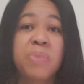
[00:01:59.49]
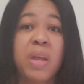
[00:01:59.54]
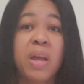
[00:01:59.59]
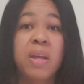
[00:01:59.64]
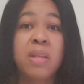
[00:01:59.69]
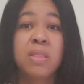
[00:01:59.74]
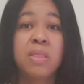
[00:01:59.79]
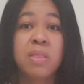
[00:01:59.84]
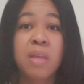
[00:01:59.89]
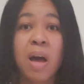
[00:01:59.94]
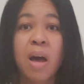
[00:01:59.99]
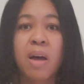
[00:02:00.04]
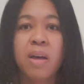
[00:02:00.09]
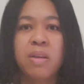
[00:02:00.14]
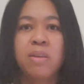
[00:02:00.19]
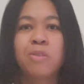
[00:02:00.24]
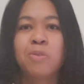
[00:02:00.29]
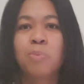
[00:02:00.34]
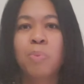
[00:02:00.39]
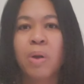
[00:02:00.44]
And
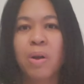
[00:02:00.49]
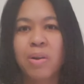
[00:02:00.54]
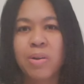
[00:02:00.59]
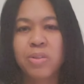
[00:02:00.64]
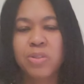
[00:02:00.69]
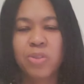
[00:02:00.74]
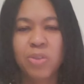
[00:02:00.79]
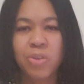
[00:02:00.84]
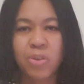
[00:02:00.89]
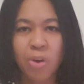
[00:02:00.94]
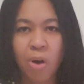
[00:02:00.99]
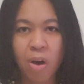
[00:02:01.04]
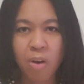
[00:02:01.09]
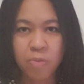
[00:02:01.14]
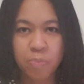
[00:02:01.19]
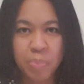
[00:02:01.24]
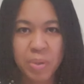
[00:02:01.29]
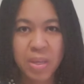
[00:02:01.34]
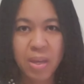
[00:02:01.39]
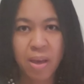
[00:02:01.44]
that is where it took
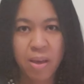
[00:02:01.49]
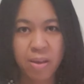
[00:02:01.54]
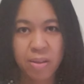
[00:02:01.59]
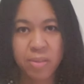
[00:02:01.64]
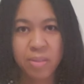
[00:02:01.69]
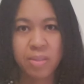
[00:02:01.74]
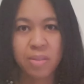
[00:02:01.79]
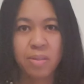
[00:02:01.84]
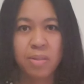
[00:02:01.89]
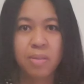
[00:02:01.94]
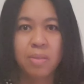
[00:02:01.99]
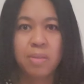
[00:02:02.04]
off because,